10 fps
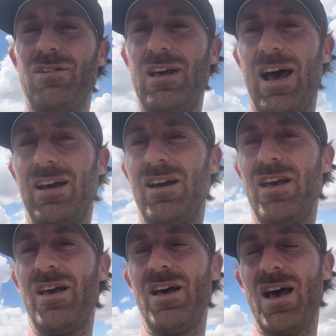attack
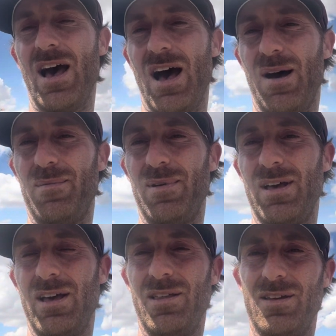
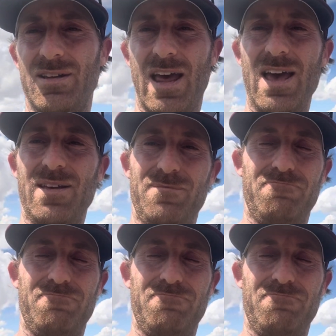the net,